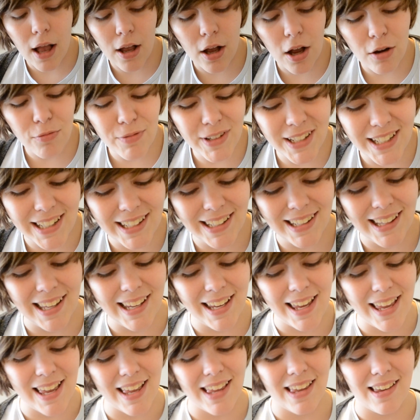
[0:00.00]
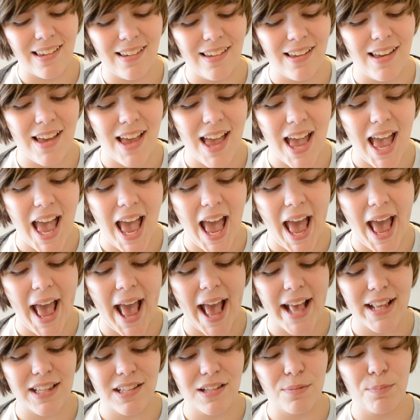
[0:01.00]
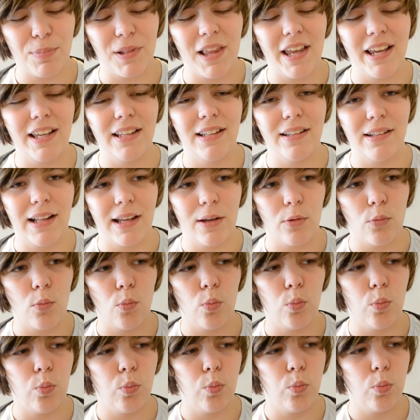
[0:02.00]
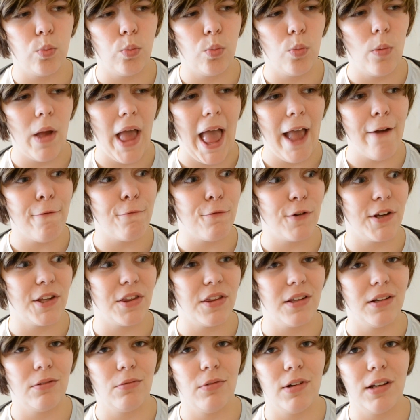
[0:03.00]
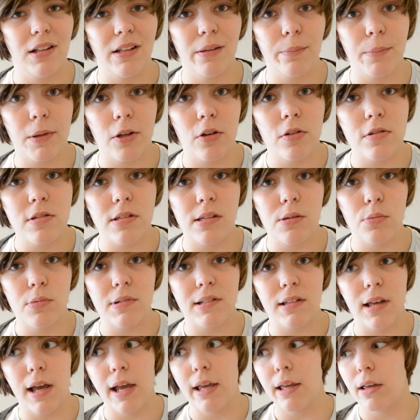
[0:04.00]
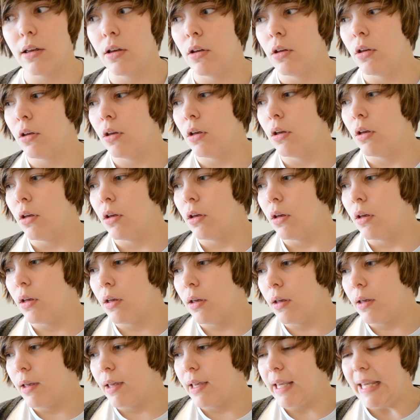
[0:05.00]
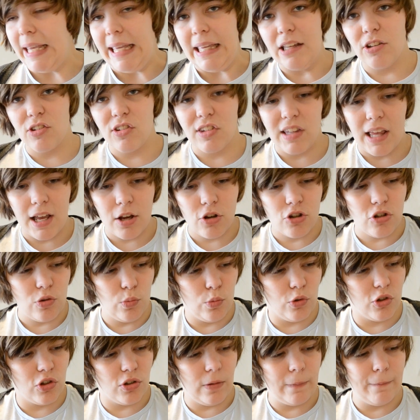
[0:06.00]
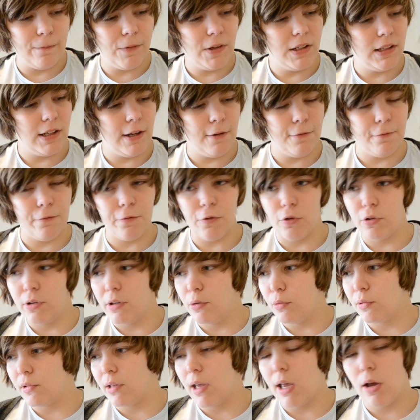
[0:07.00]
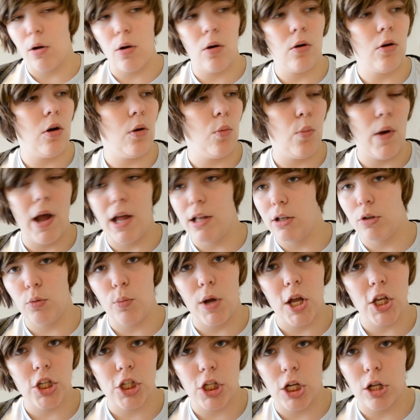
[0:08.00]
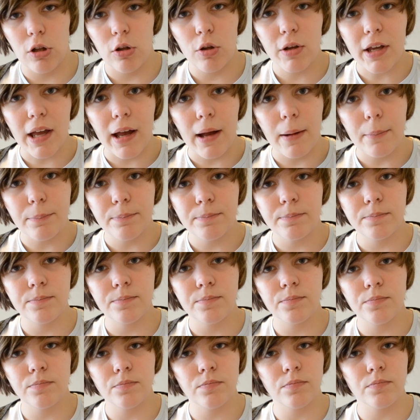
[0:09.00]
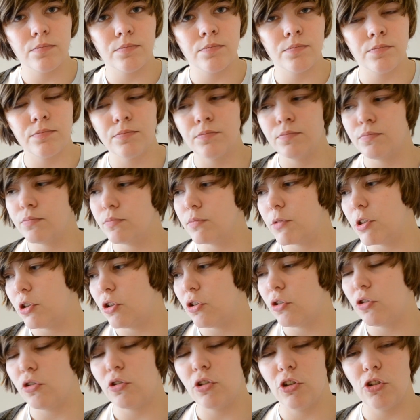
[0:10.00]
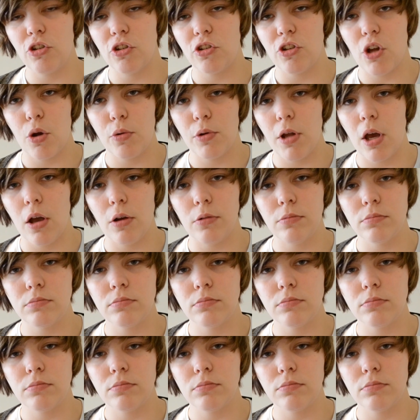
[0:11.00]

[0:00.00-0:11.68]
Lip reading: Can't really like explain like everything really, because it was like each section was something different. It was like, oh well, where should I look at? You just don't know.